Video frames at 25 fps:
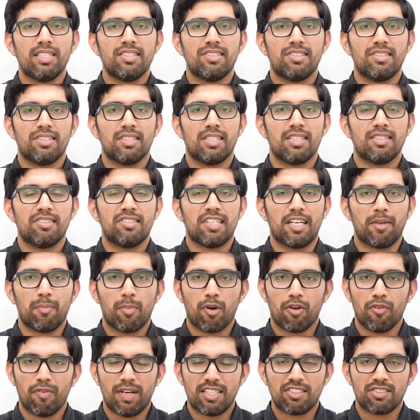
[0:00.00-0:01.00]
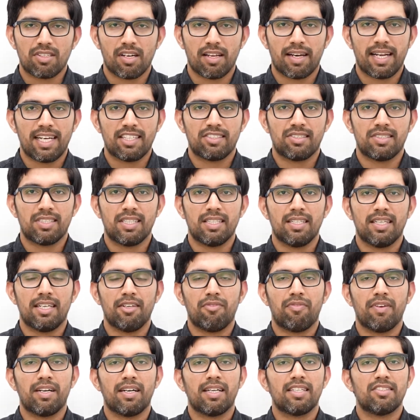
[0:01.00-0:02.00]
is a cerebrovascular accident
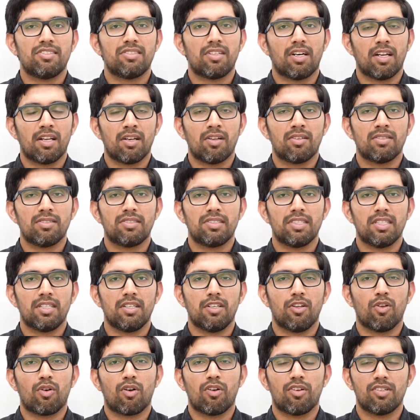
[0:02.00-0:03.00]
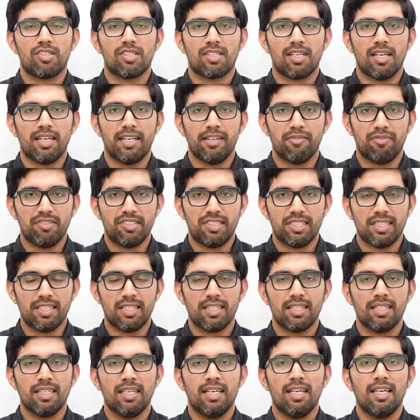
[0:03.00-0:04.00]
defined as sudden onset neurological
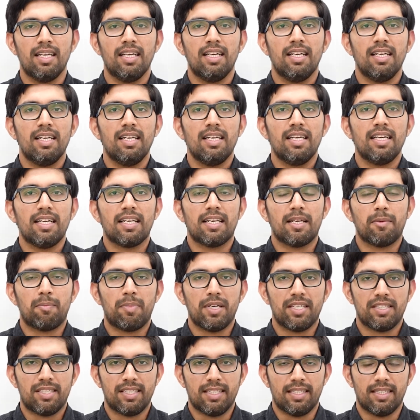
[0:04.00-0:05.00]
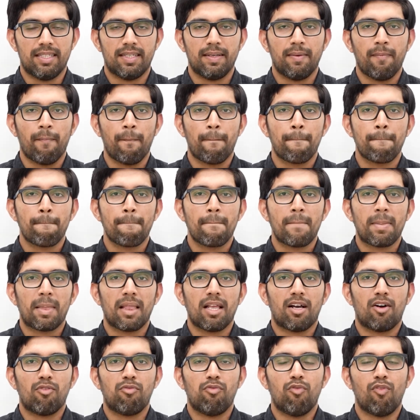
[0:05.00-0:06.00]
deficit in a patient
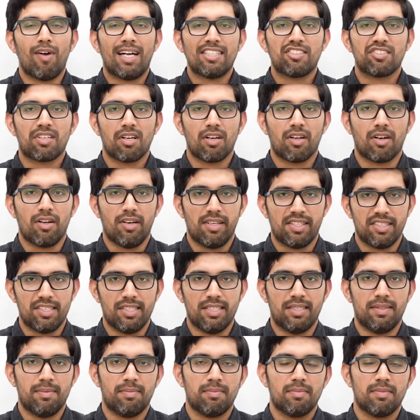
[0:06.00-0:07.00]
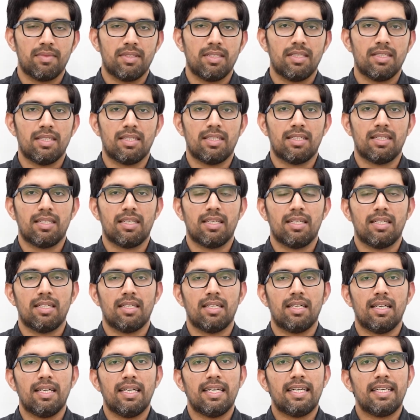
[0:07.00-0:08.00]
of vascular origin. And
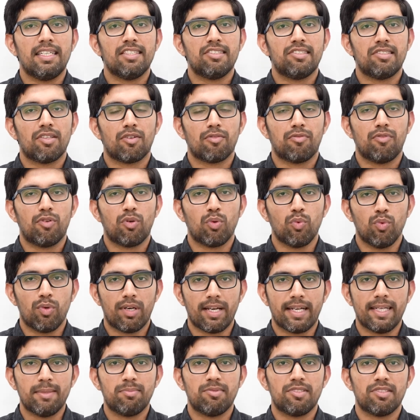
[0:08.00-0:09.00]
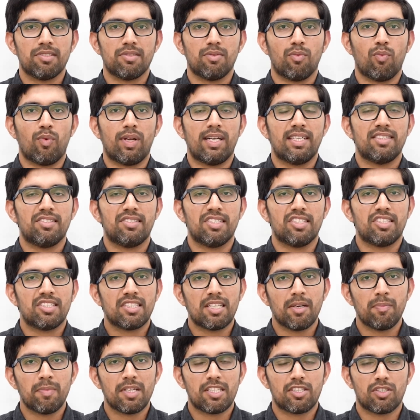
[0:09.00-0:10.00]
it is of two types. One is
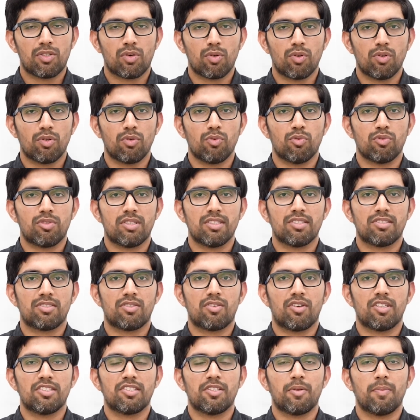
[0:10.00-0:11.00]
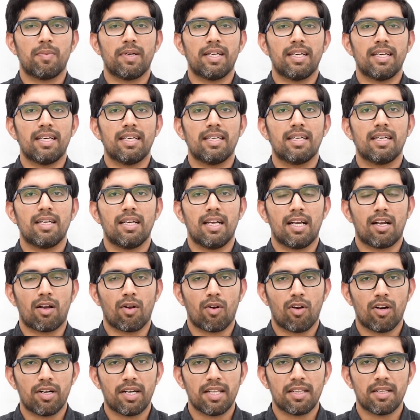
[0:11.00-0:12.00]
ischemic stroke, which is caused by a
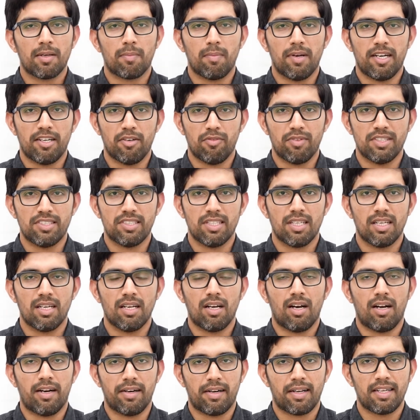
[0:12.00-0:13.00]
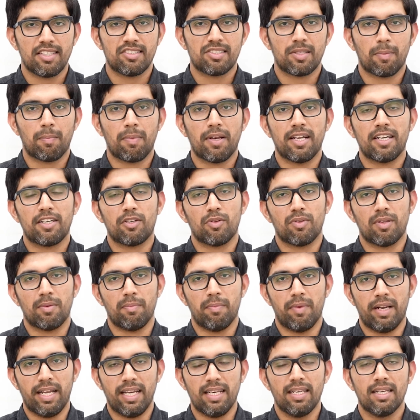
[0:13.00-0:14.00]
clot in the blood vessel, artery supplying to
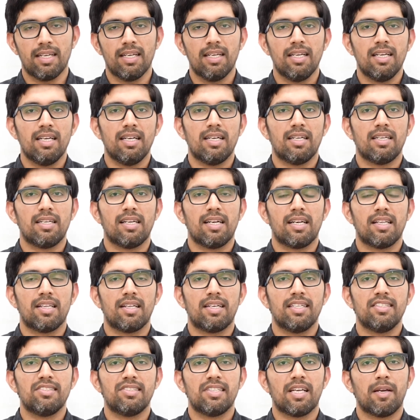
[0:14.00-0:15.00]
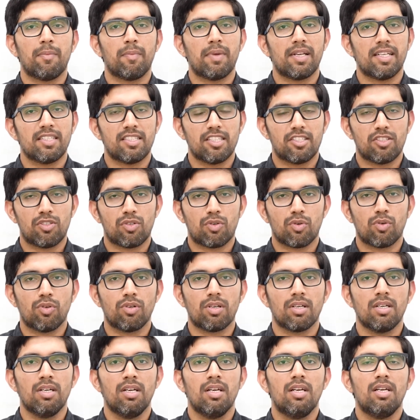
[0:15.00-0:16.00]
the brain. And another is hemorrhagic
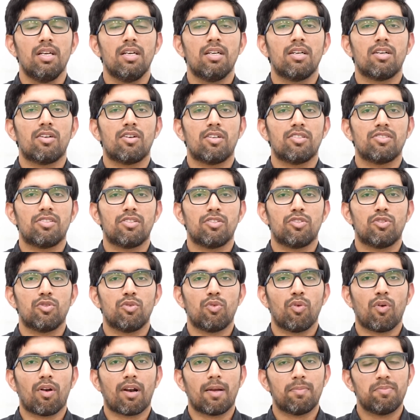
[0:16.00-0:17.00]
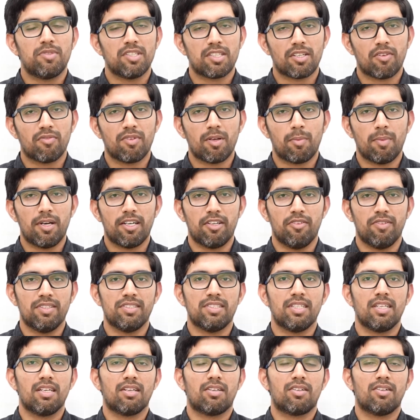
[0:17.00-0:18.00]
stroke, caused due to rupture of the blood
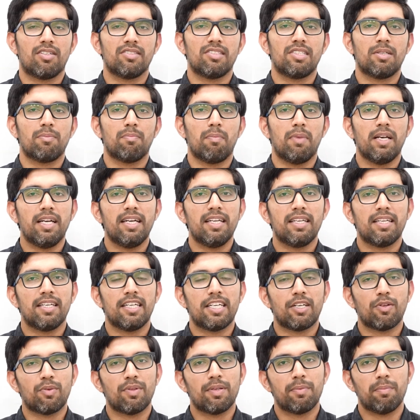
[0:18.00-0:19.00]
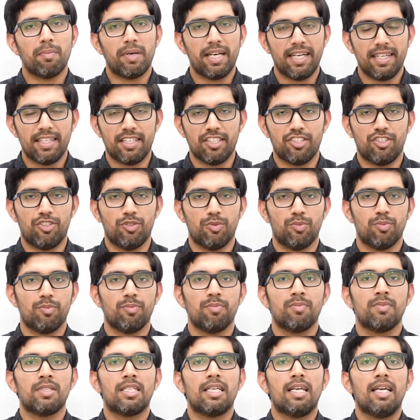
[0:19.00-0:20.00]
vessel, causing bleeding into the brain tissue.
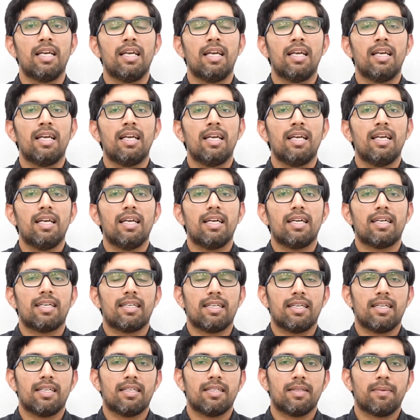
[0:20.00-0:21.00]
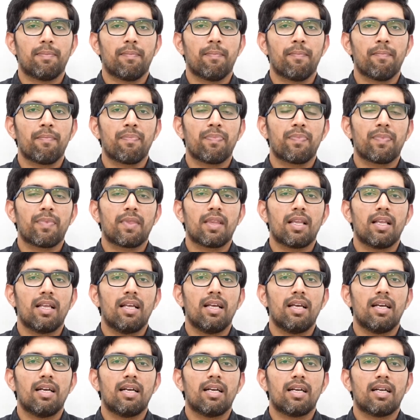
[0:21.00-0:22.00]
And
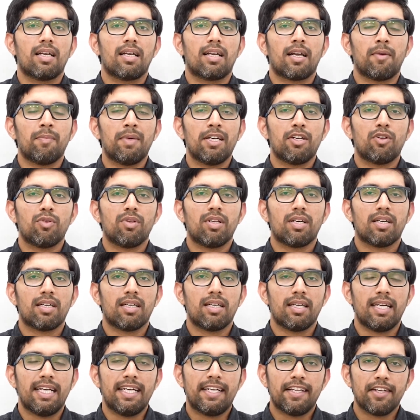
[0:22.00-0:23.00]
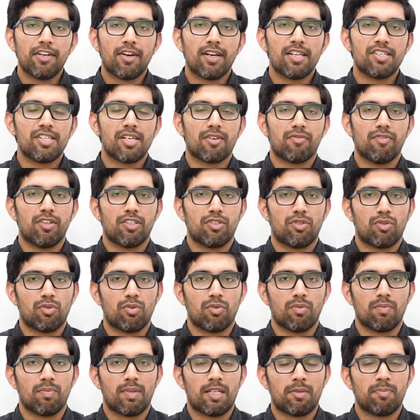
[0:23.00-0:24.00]
coming to the etiology of the
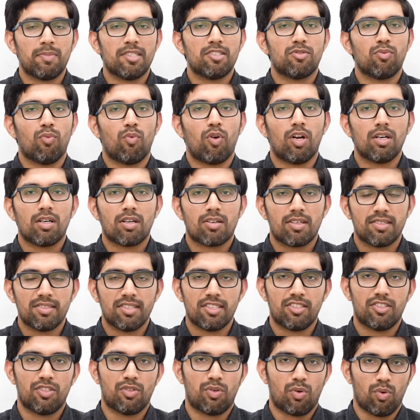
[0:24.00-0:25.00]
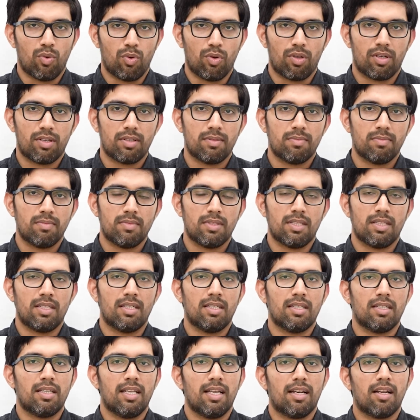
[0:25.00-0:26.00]
stroke, that means what causes stroke.
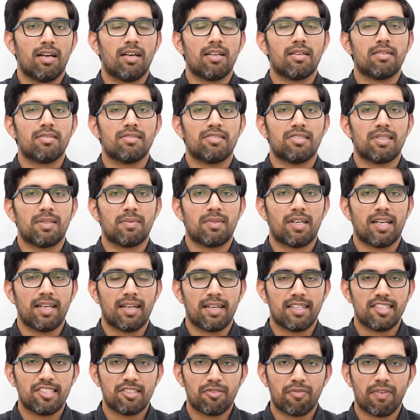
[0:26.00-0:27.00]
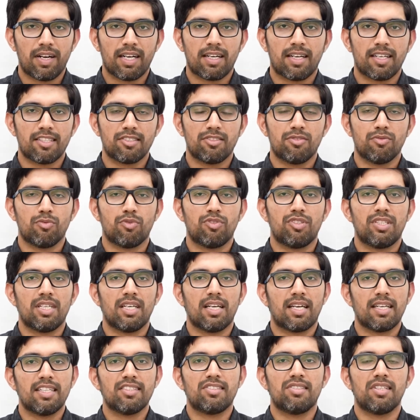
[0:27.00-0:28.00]
And there are certain risk factors which
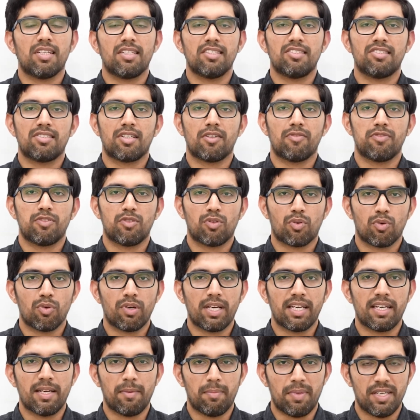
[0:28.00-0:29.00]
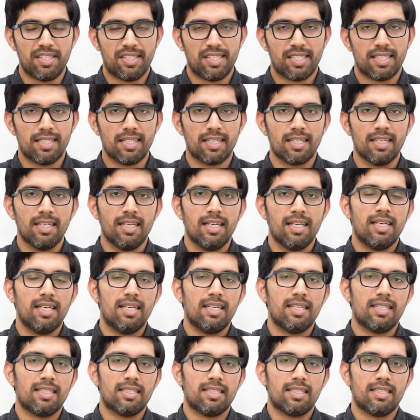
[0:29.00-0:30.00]
increase the risk of stroke in a patient.
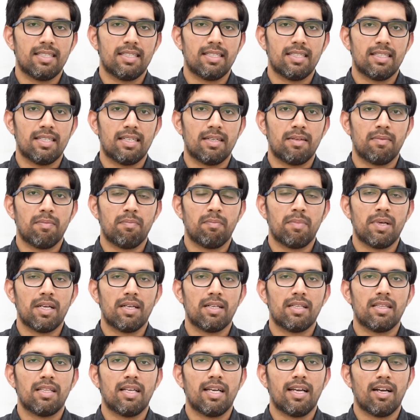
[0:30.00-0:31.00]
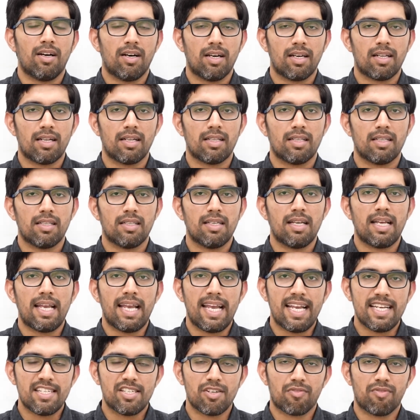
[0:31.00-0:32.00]
And they are
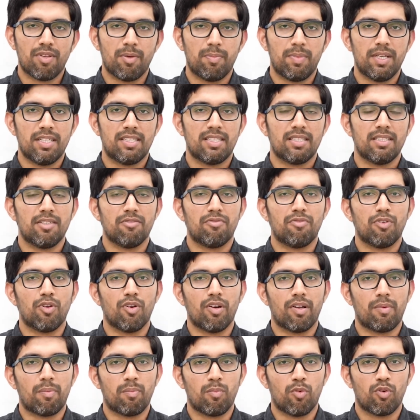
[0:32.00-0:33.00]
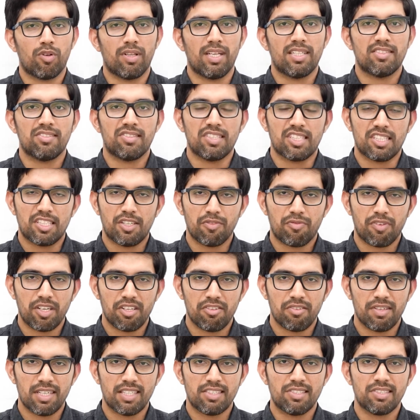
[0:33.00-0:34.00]
age of the patient, if you are more than
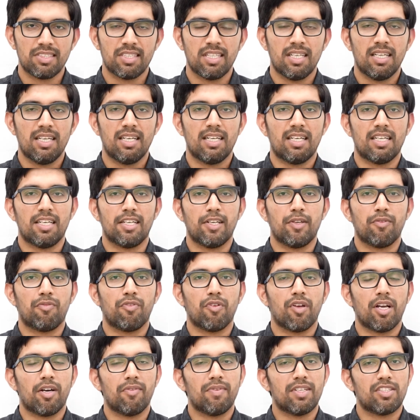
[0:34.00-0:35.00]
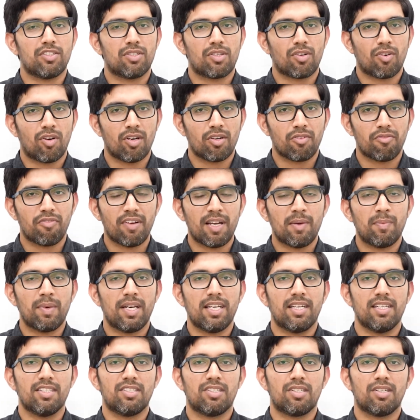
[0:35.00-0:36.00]
65 years, and if you have a strong
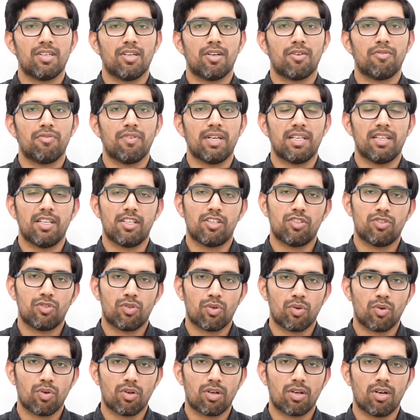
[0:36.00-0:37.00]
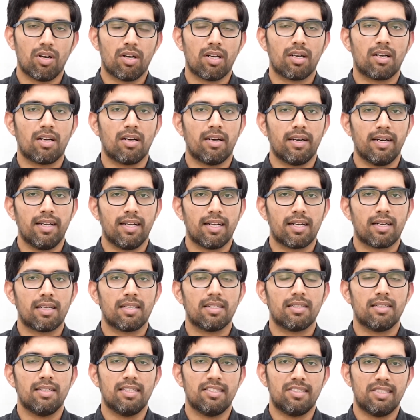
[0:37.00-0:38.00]
family history of either stroke or cardiac
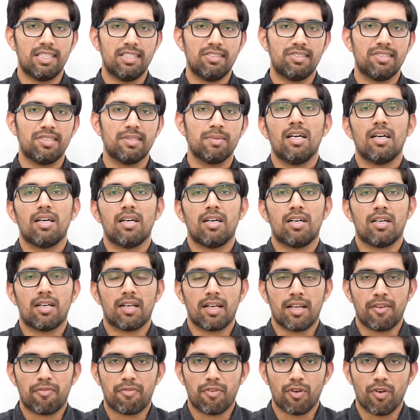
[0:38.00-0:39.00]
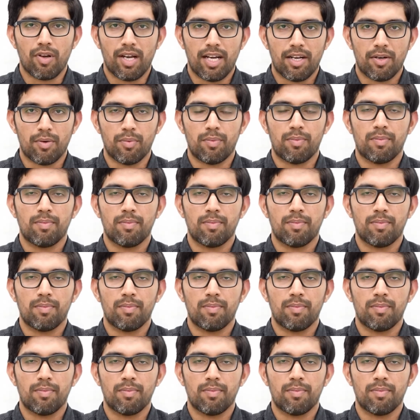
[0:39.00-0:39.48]
disease, or if you have